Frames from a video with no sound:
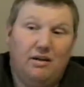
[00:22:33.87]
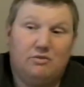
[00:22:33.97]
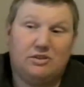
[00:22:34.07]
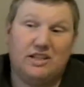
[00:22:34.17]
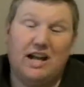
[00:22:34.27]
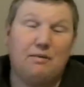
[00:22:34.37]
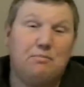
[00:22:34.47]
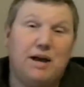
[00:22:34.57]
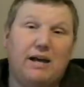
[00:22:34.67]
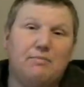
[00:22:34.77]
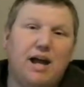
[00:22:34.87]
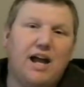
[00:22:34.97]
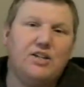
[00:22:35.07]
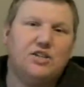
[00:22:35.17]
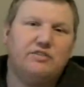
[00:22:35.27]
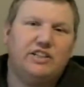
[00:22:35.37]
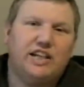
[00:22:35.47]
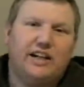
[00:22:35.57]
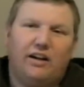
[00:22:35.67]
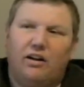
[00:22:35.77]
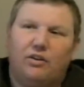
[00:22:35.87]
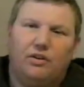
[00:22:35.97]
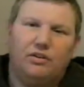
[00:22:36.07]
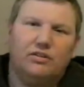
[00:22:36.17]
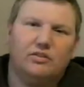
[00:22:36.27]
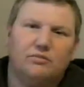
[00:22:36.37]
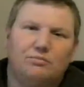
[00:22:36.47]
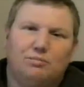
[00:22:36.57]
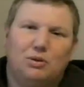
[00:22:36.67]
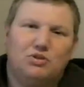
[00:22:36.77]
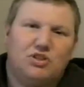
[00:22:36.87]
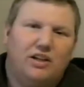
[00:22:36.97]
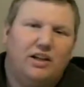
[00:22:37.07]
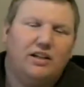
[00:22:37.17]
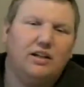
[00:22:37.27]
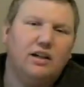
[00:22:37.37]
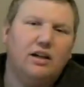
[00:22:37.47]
It's not a bad match if you take out all the bullshit.